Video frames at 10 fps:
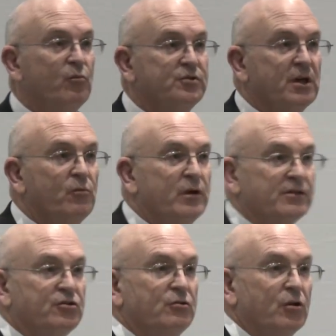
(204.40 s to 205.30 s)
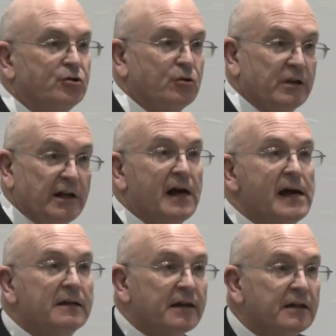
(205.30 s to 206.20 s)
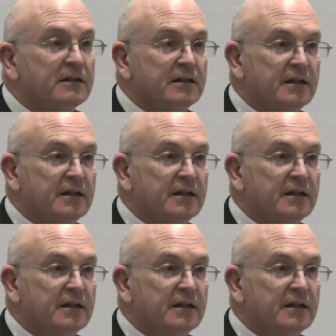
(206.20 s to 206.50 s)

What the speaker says: somewhat, pseudo, sort of, kinda